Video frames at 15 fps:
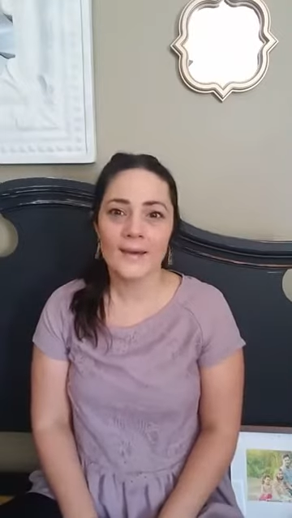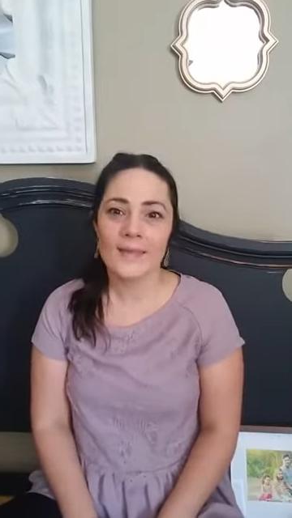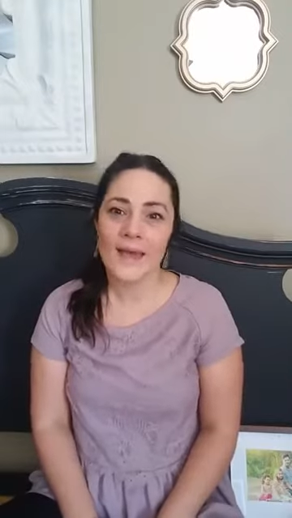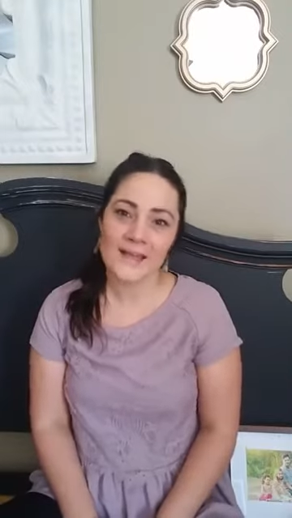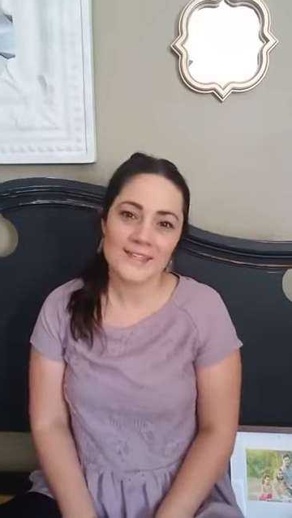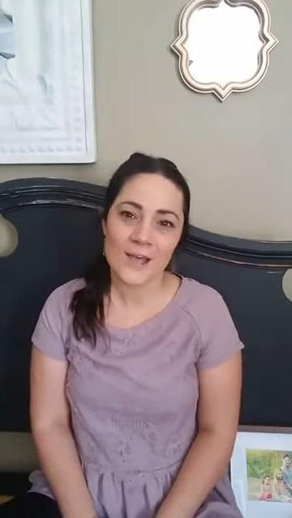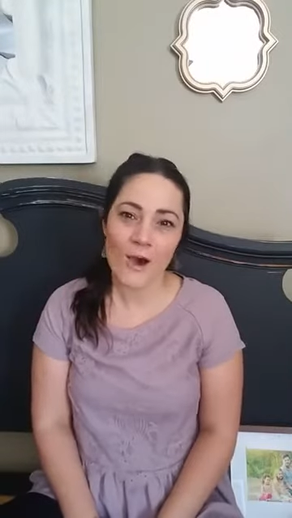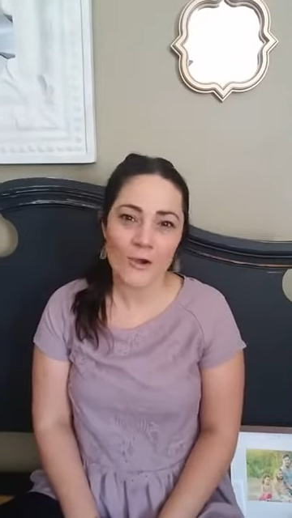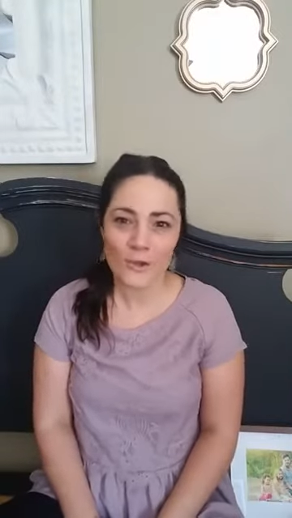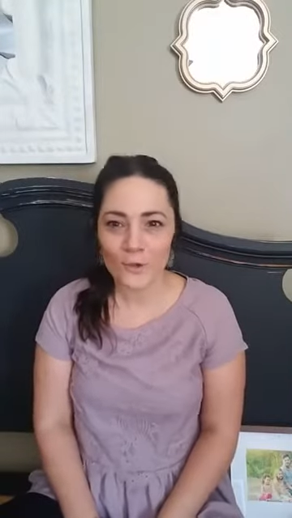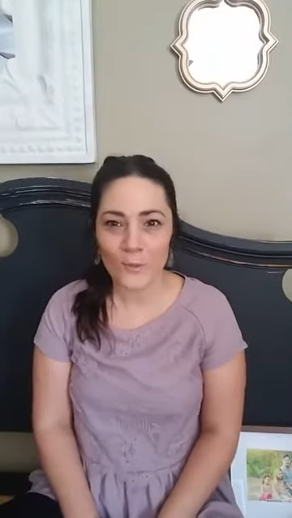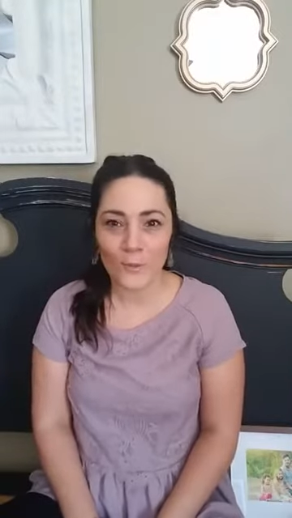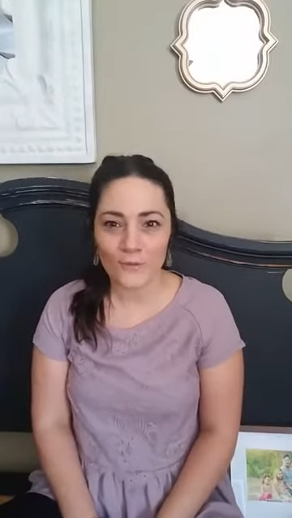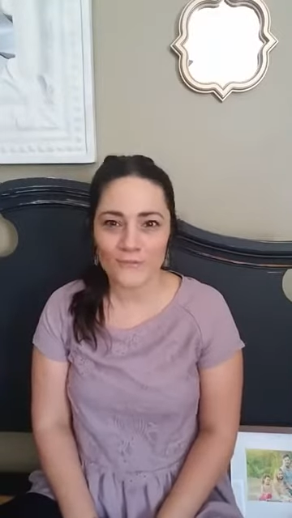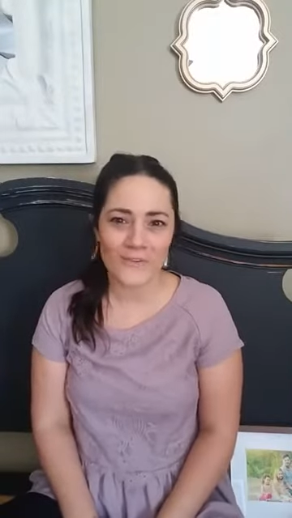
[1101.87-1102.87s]
That's all
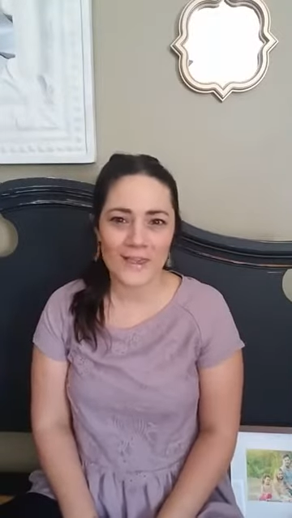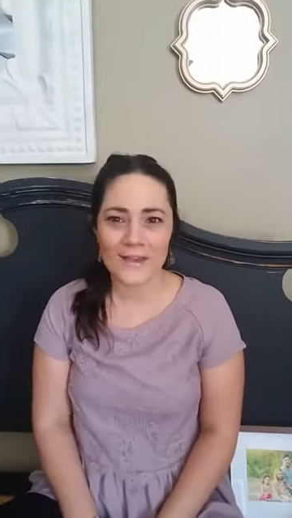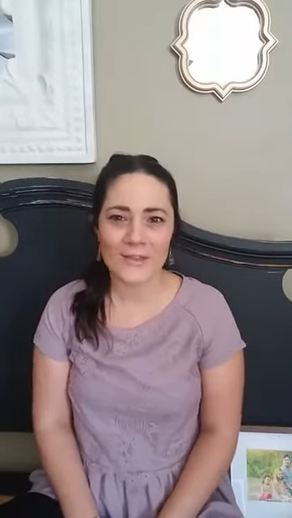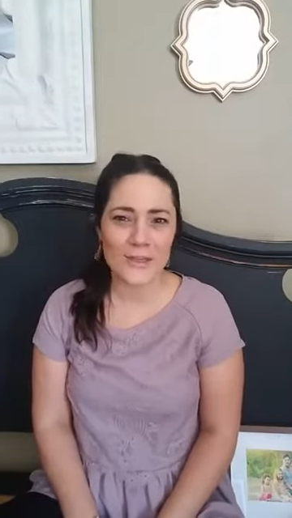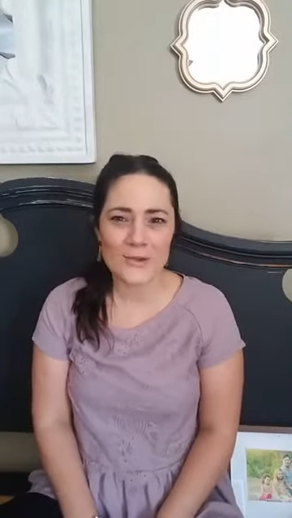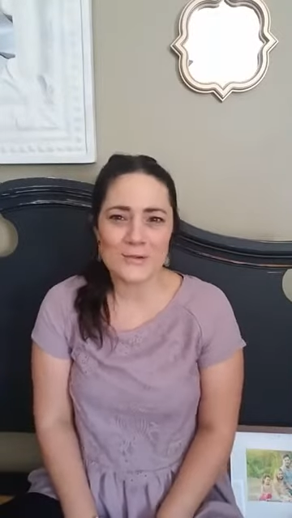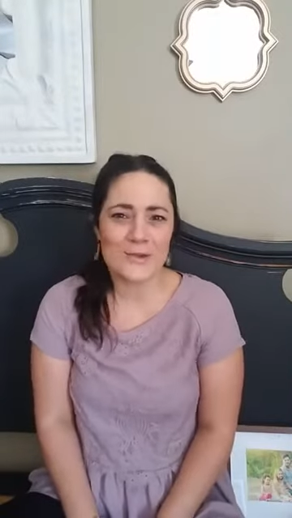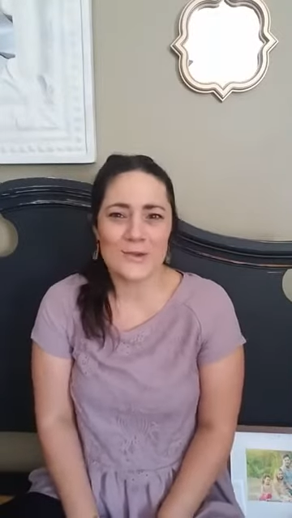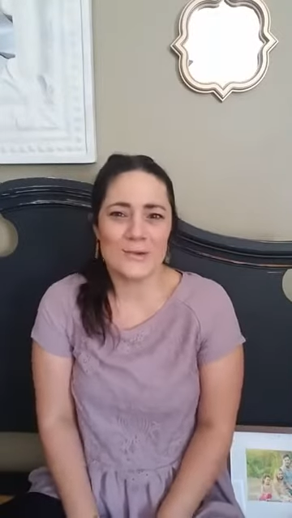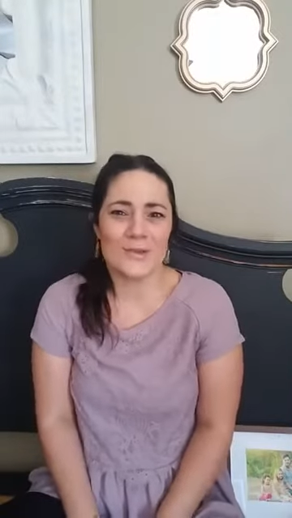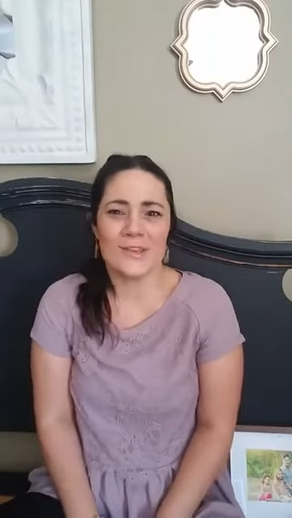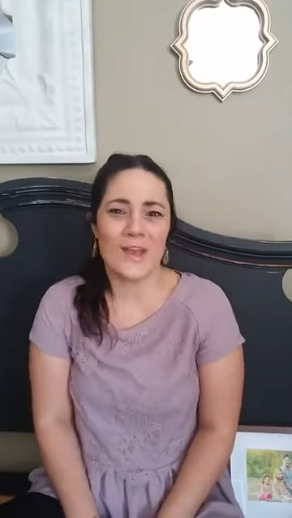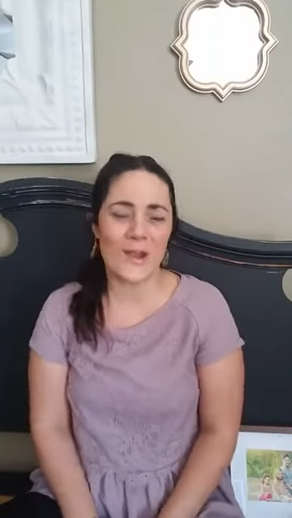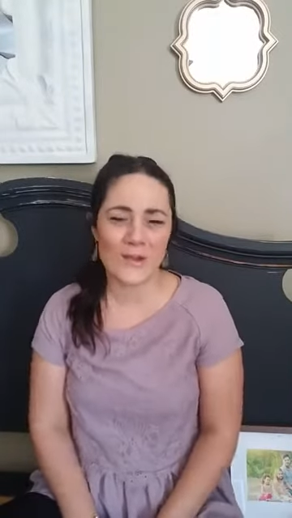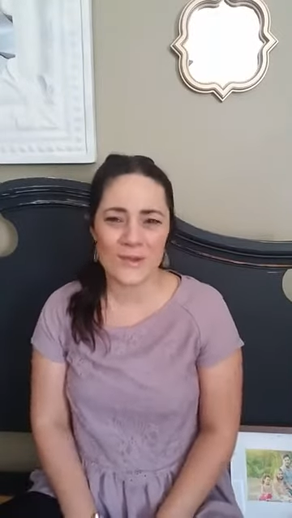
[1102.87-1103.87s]
you were feeling.
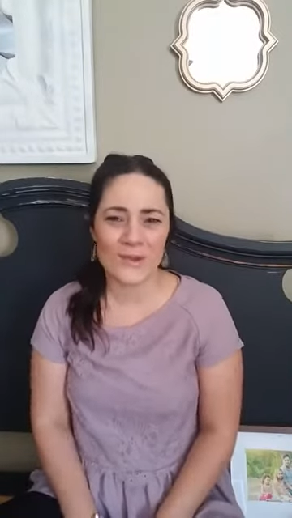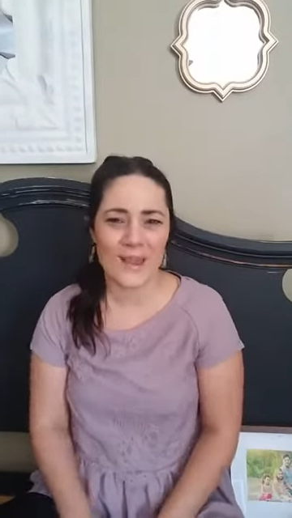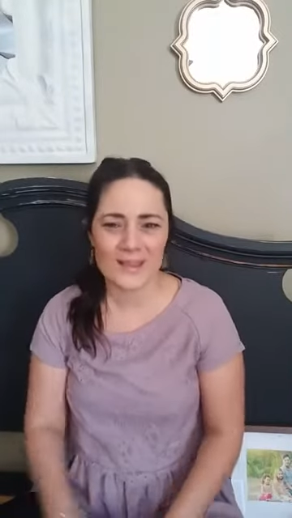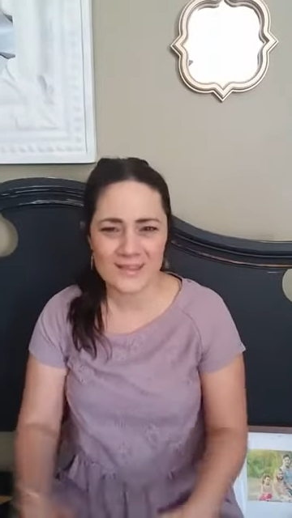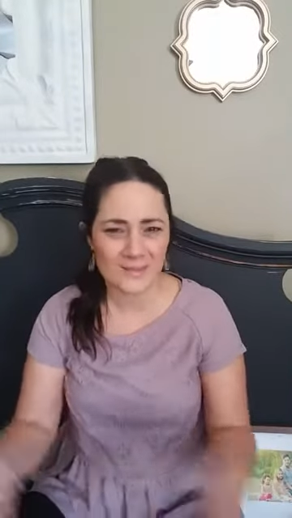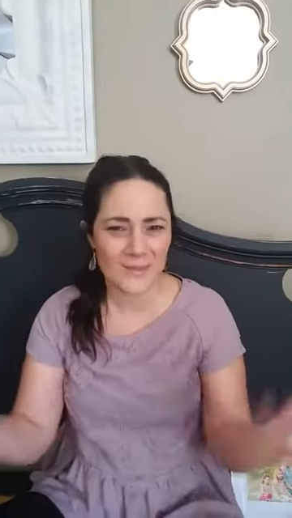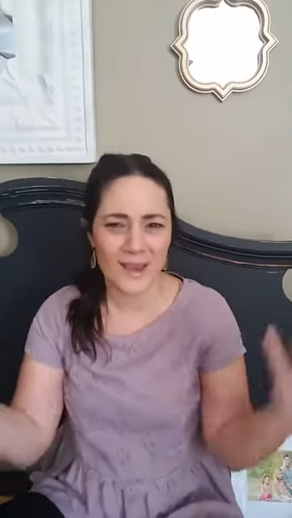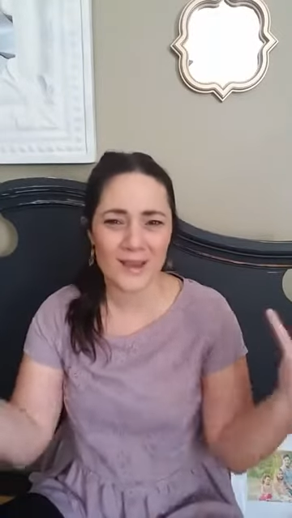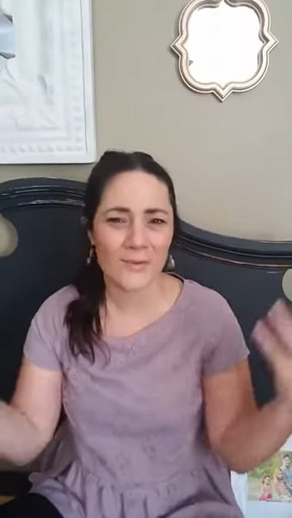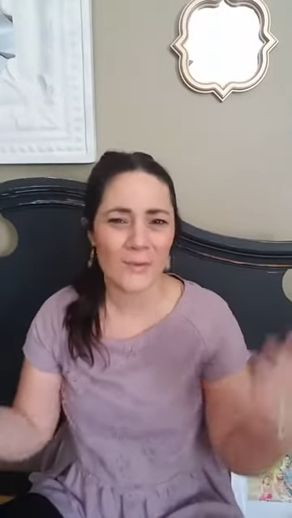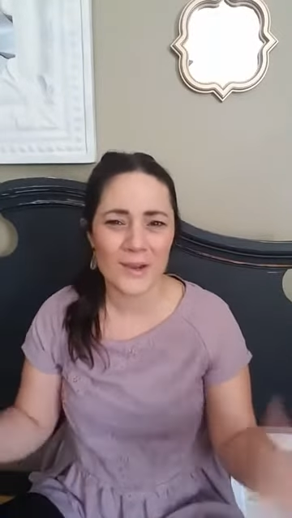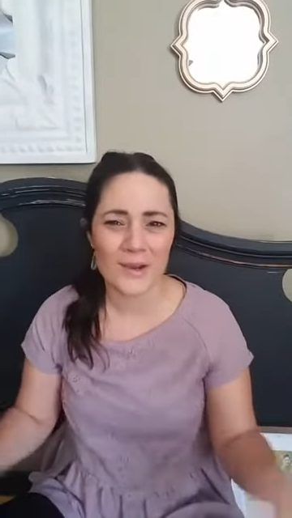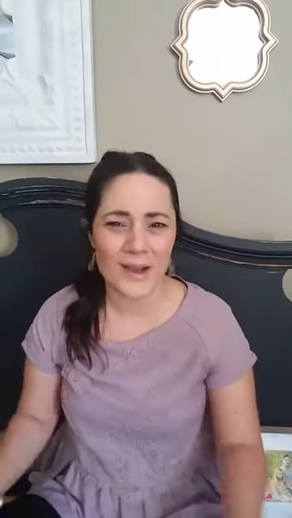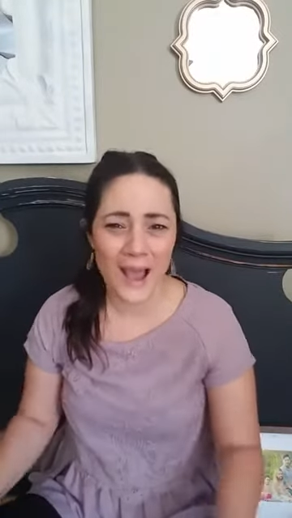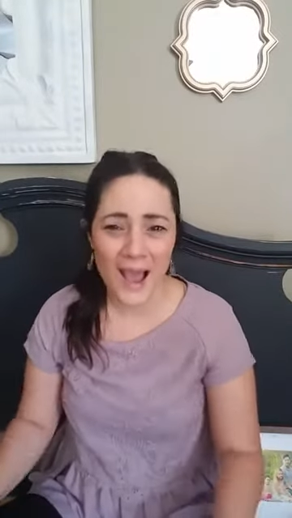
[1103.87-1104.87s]
You know, you had some kind of
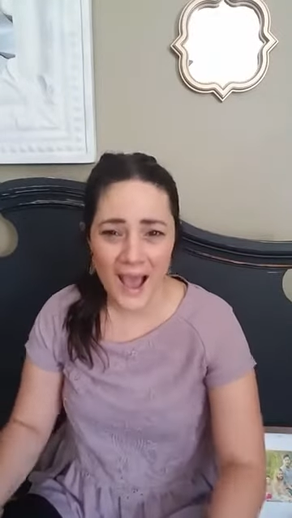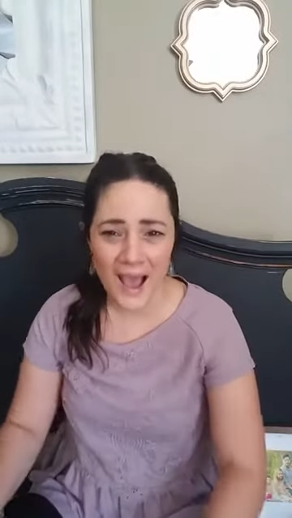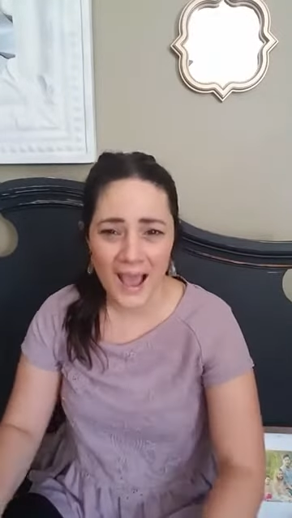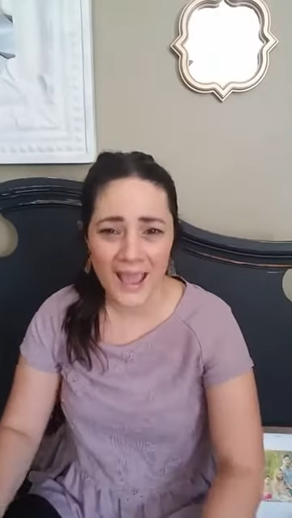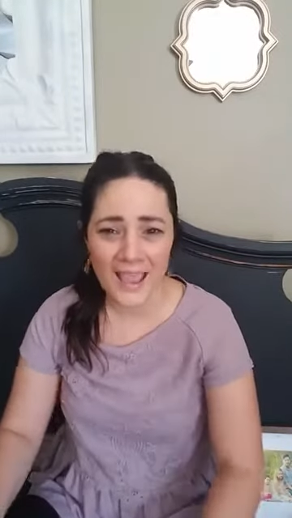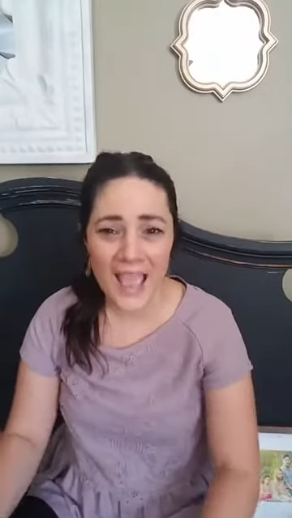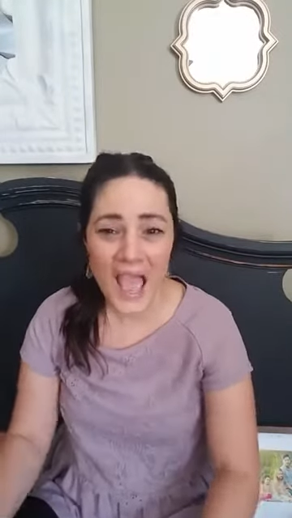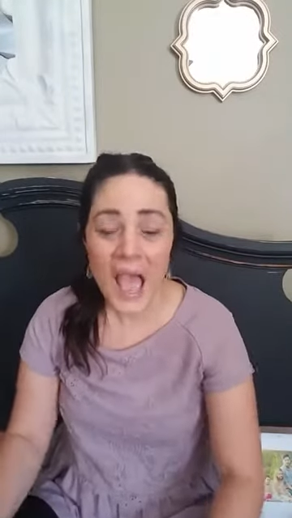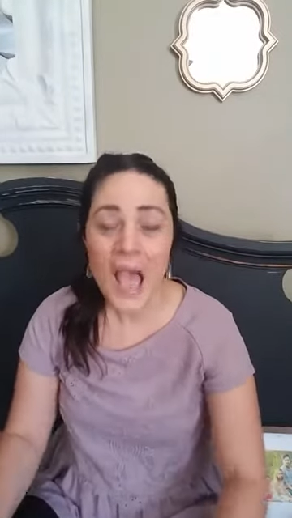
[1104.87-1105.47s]
weird high."